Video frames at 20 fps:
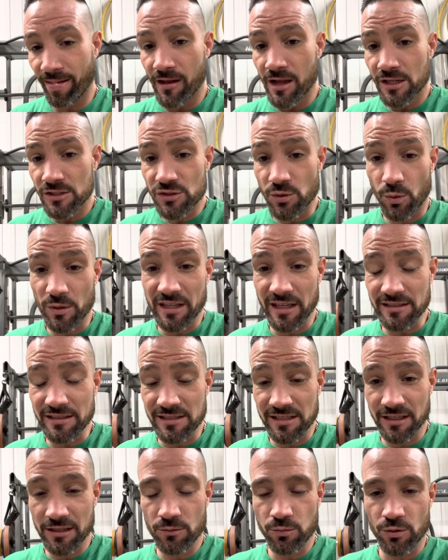So what they
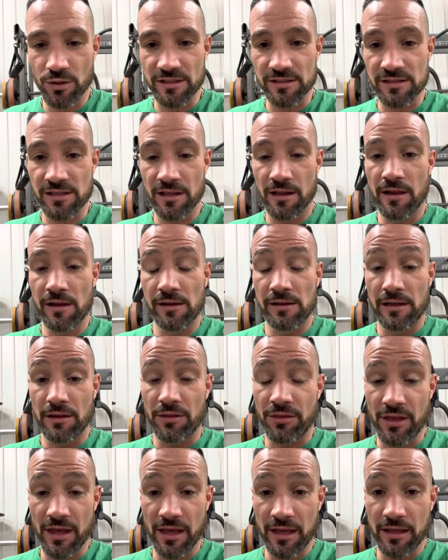did was
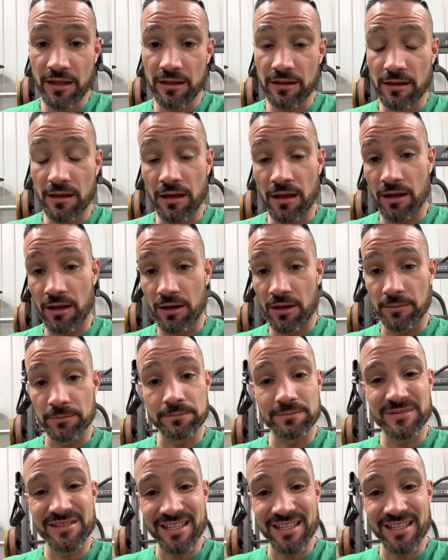they um,